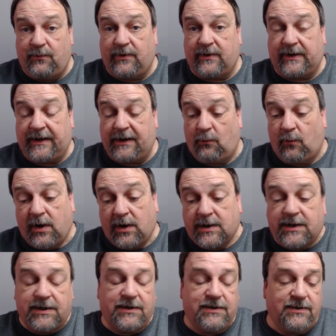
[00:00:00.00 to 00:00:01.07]
I
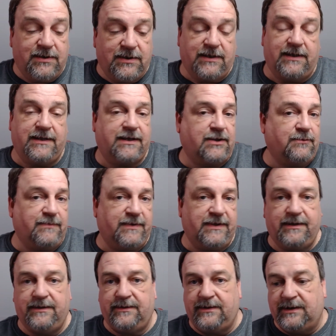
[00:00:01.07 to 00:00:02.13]
work. Could be,